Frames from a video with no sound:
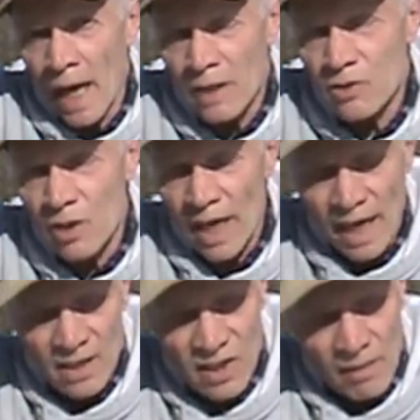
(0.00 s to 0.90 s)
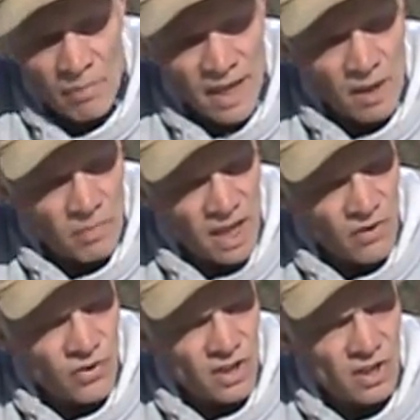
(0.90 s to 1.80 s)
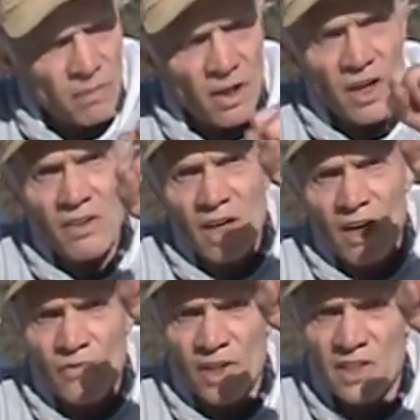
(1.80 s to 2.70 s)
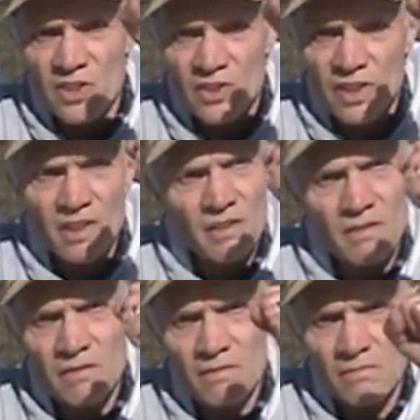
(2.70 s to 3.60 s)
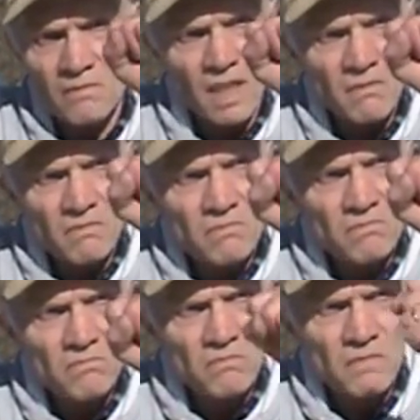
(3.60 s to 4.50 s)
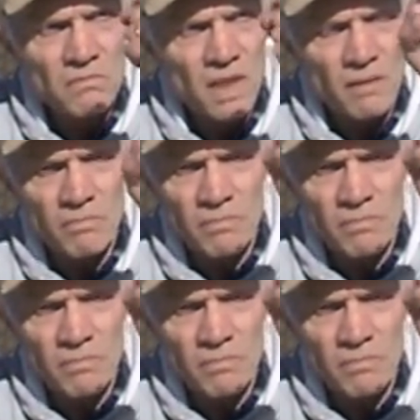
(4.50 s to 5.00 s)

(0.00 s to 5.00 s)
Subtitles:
So like I said, by a beef it's about a fist, yeah, a